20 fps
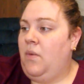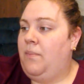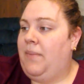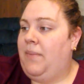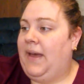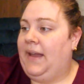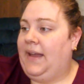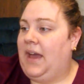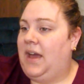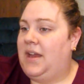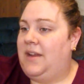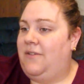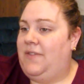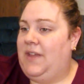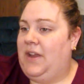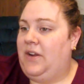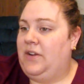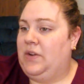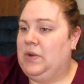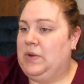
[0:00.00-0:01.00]
Back out
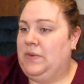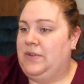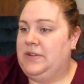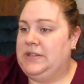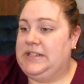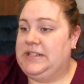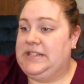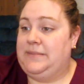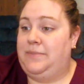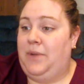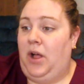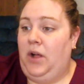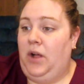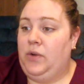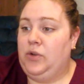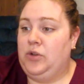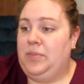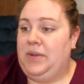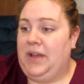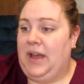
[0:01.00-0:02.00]
of there and go over to the
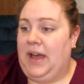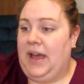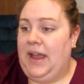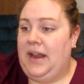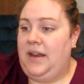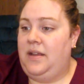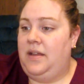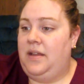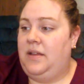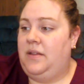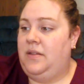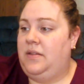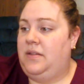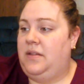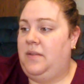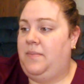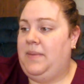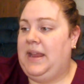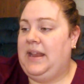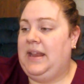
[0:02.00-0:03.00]
small group guide,
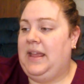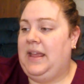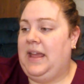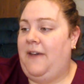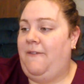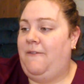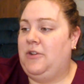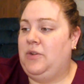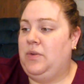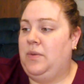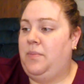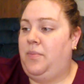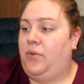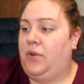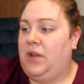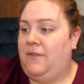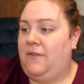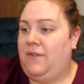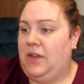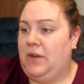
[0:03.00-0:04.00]
the PDF, and do
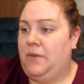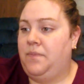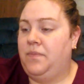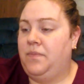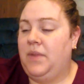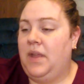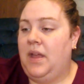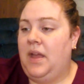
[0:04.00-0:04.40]
a preview.